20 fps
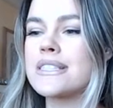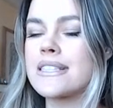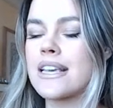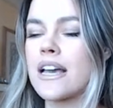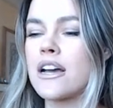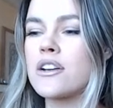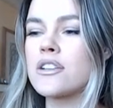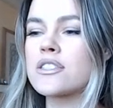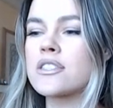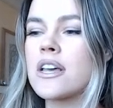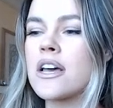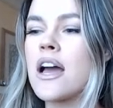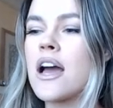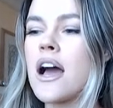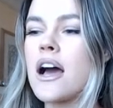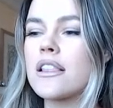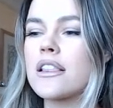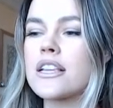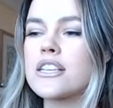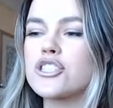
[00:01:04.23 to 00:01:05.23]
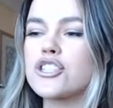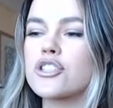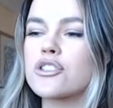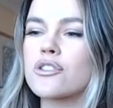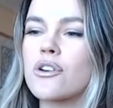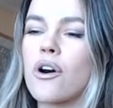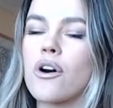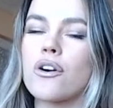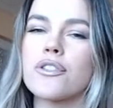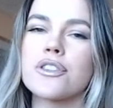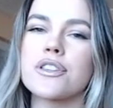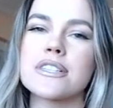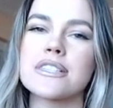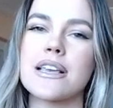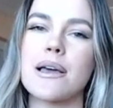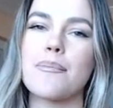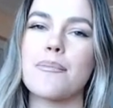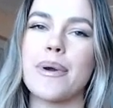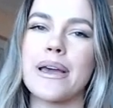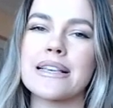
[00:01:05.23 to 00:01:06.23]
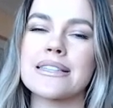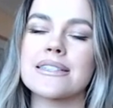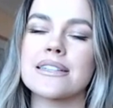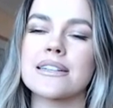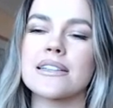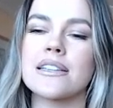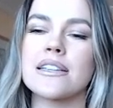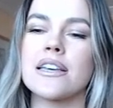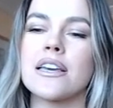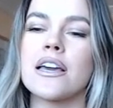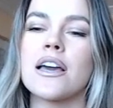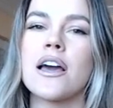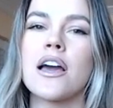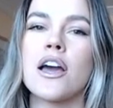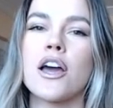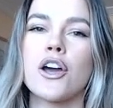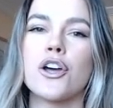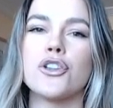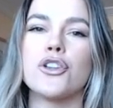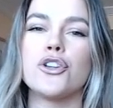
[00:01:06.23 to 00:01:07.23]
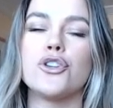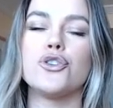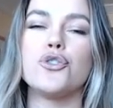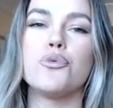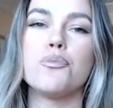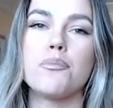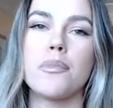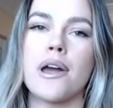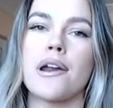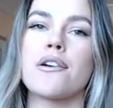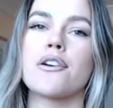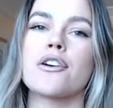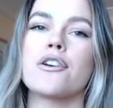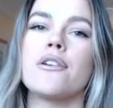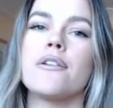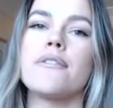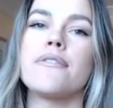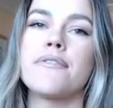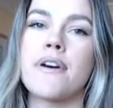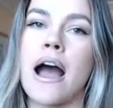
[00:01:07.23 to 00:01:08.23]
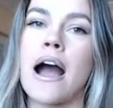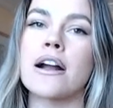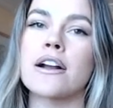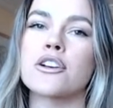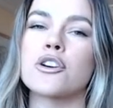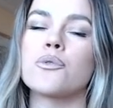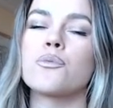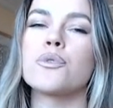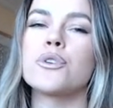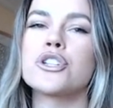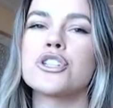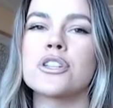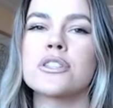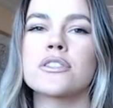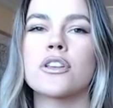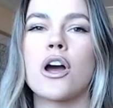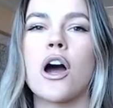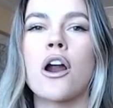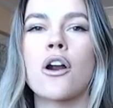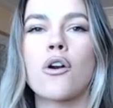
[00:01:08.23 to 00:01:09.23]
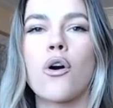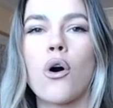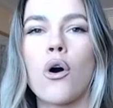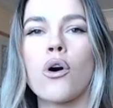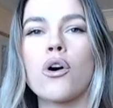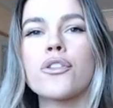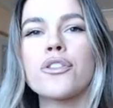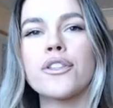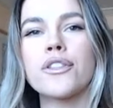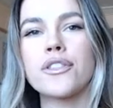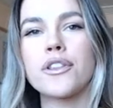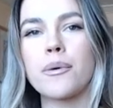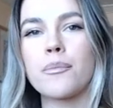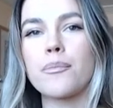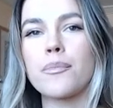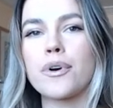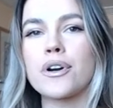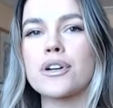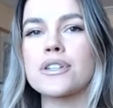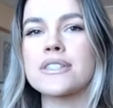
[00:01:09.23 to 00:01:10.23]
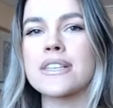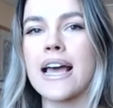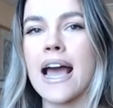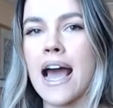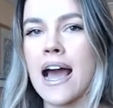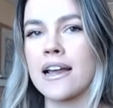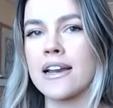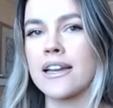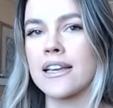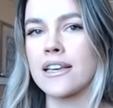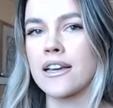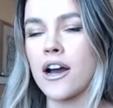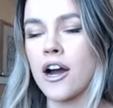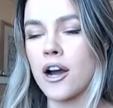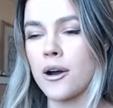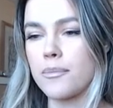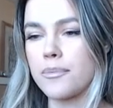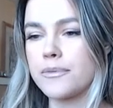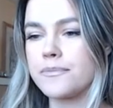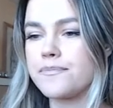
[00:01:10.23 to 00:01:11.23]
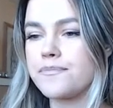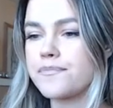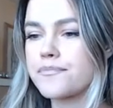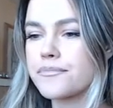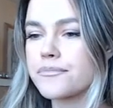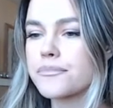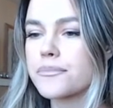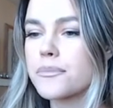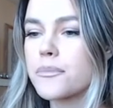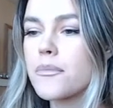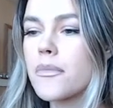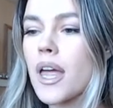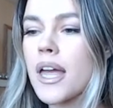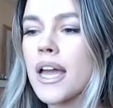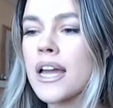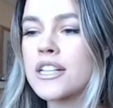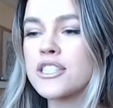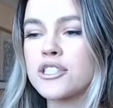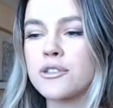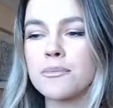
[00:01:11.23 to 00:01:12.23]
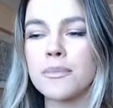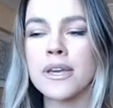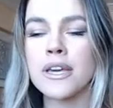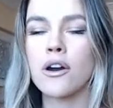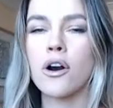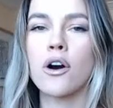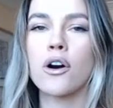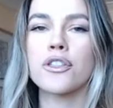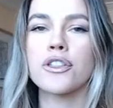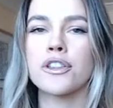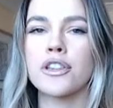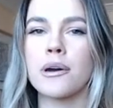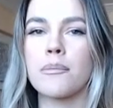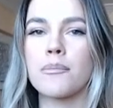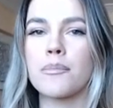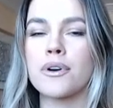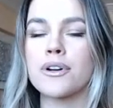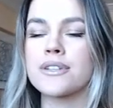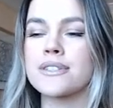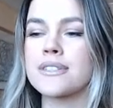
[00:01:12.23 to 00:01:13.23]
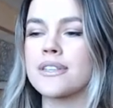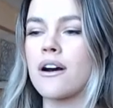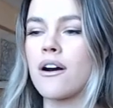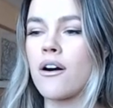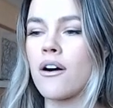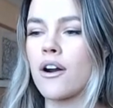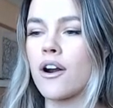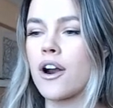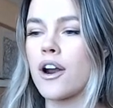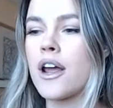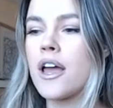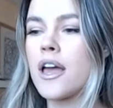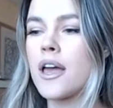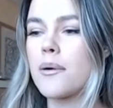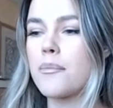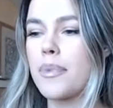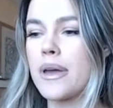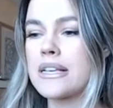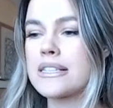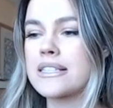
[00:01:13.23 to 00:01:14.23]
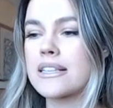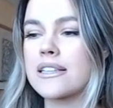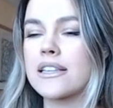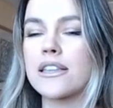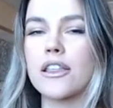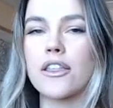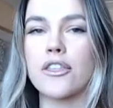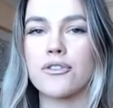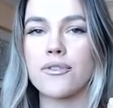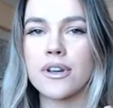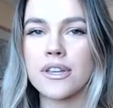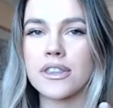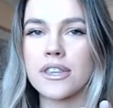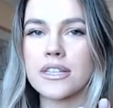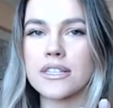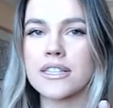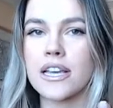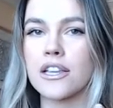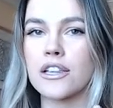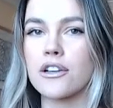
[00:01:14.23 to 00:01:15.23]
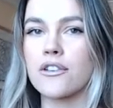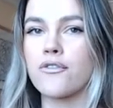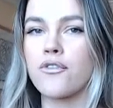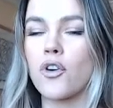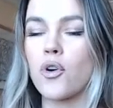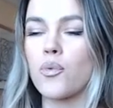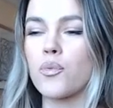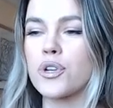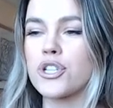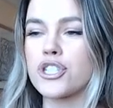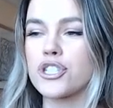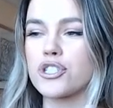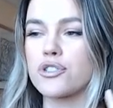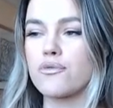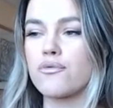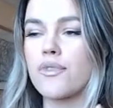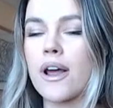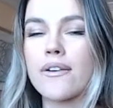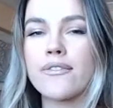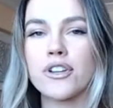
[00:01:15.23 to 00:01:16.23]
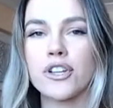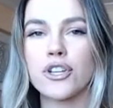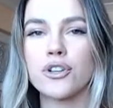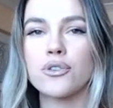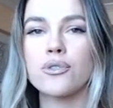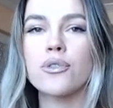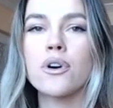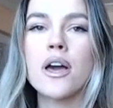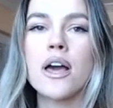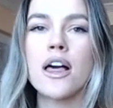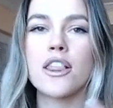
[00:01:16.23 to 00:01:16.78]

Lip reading: sales, let's just call this basically the numerical factor, which is, are all the numbers adding up? And to me, all the numbers are basically the 3 things I look for, which is the revenue,